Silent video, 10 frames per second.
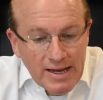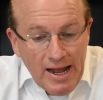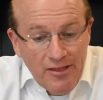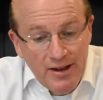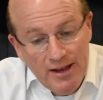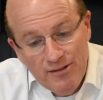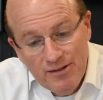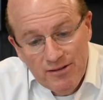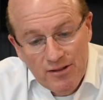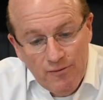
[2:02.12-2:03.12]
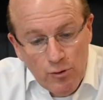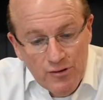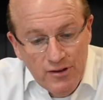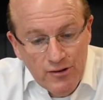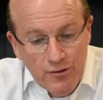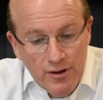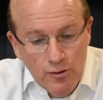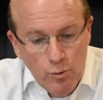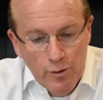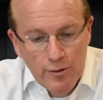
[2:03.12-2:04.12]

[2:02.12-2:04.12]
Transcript: St. Athanasius in the fourth century, the